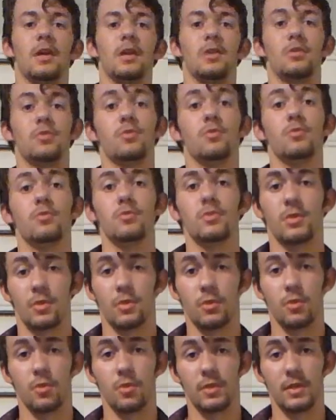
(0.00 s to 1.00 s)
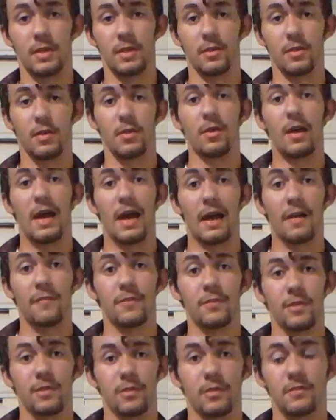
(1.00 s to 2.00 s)
use a Cornell note after
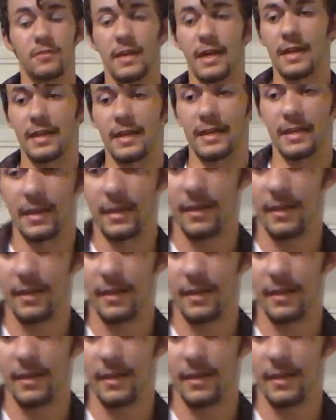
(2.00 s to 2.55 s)
you have taken